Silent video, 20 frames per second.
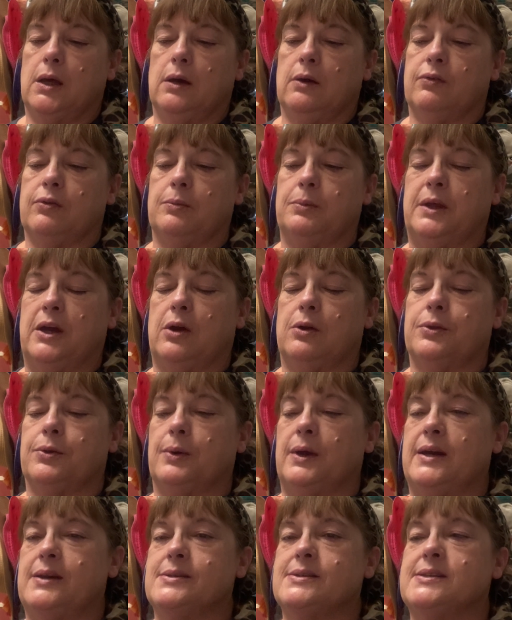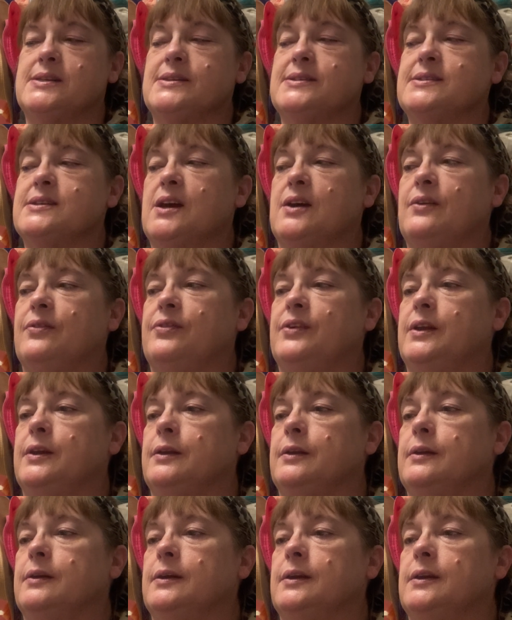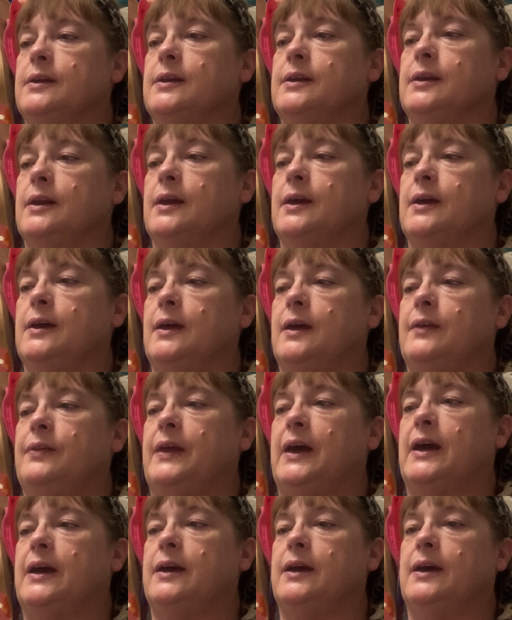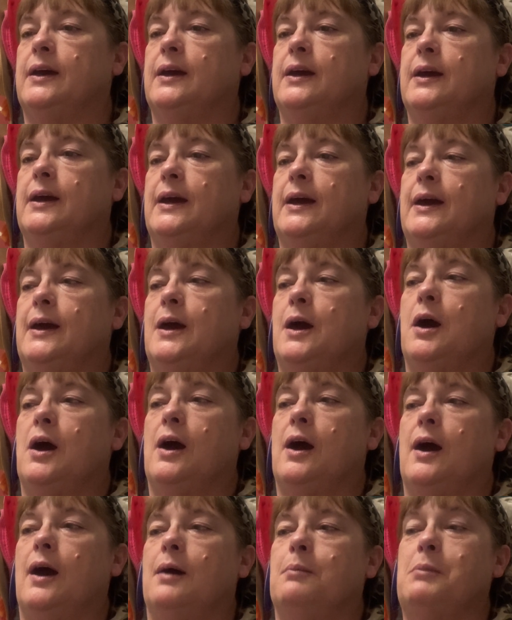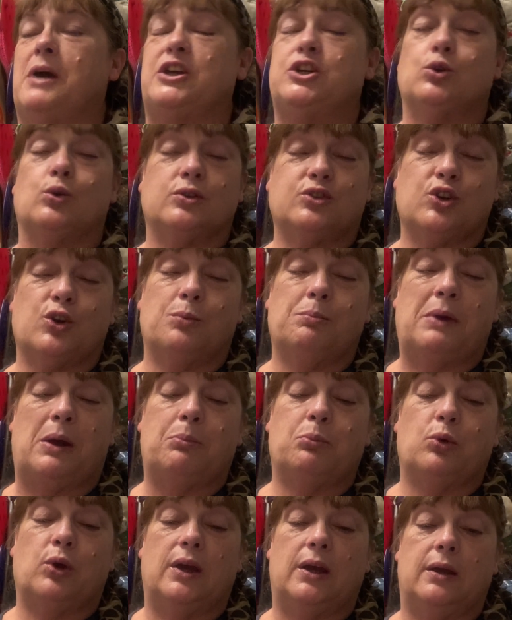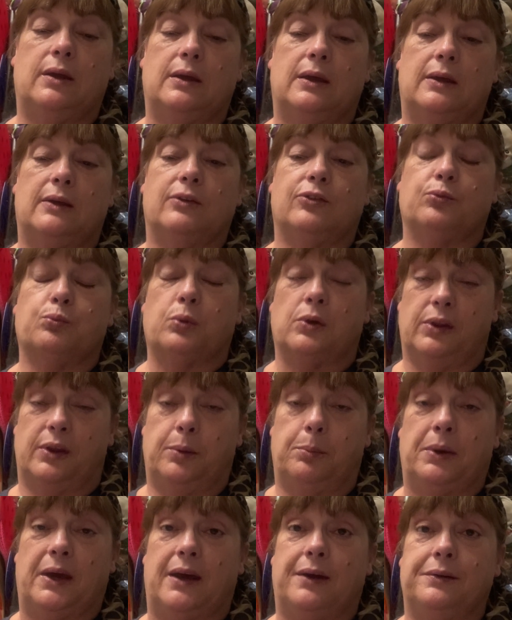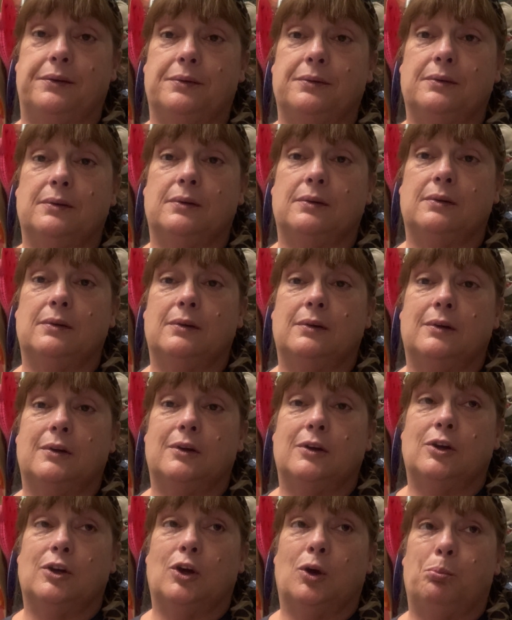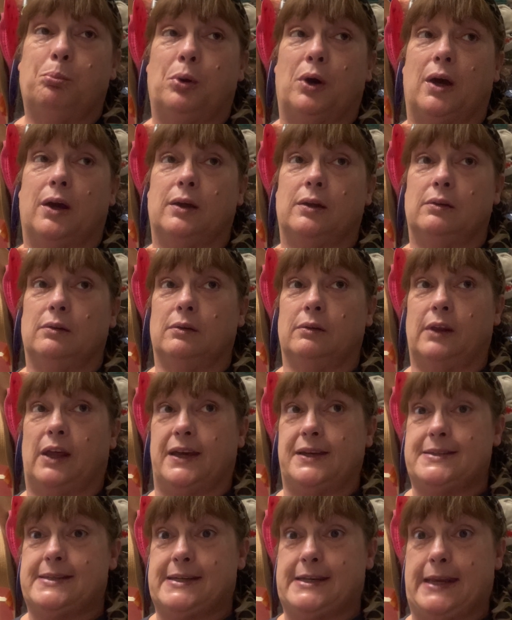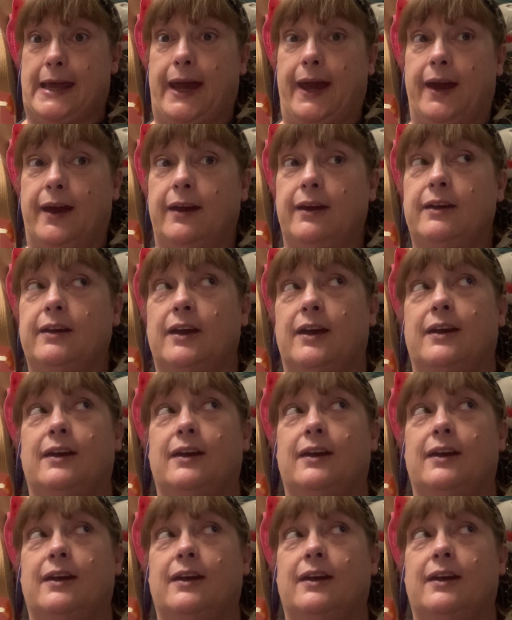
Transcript: from the arthritis and stuff, and that my short-term memory is really bad. But like today,